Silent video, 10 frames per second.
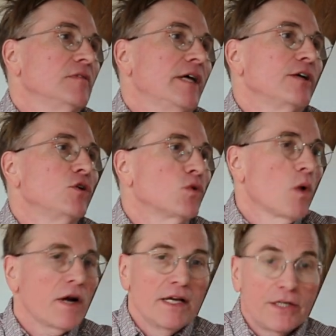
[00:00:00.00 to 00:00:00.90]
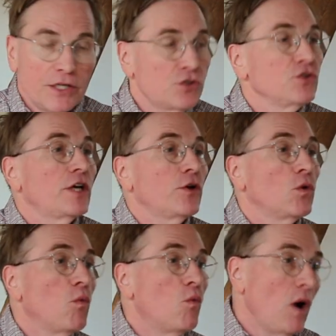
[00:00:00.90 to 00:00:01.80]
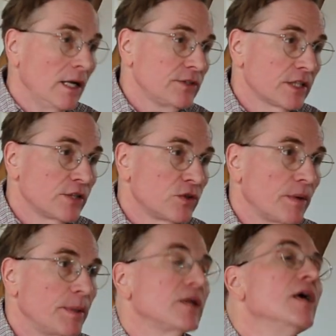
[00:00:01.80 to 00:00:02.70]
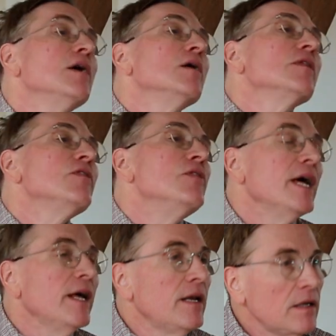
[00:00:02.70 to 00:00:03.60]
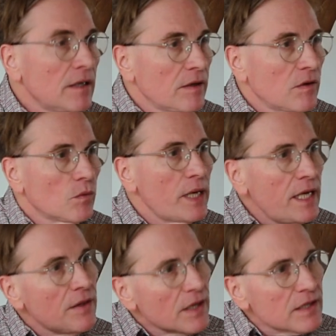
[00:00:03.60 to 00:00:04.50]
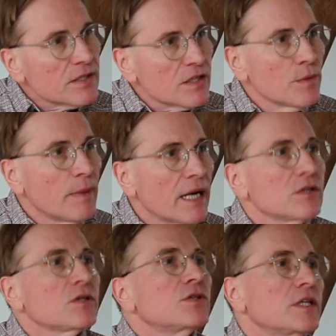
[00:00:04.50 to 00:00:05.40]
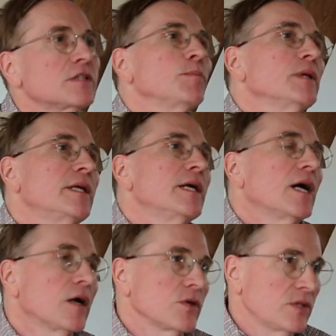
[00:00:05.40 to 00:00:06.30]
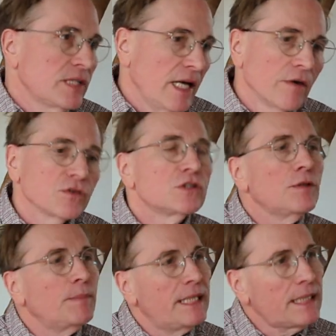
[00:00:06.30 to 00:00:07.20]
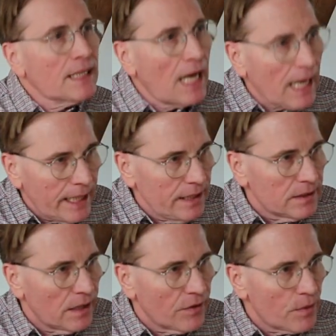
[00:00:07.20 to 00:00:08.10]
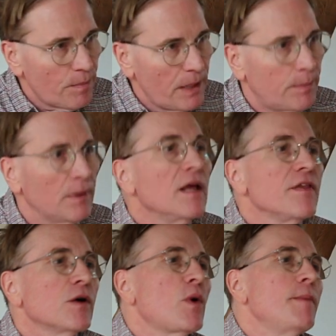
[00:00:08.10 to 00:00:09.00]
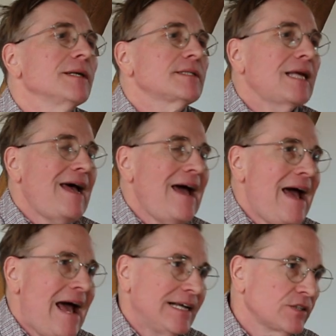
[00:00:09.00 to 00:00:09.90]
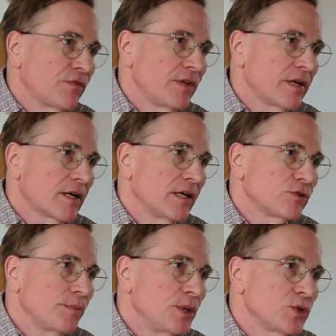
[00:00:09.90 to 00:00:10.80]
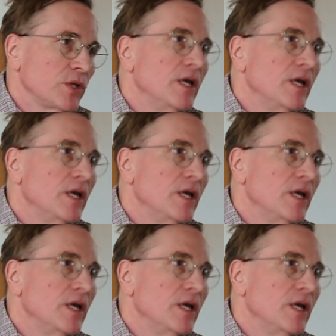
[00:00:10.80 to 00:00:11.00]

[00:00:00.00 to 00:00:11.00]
and good working conditions that you'll want to contribute, then we, the decision makers, are disciplining ourselves to be kind to other people, that we must ask for their contribution,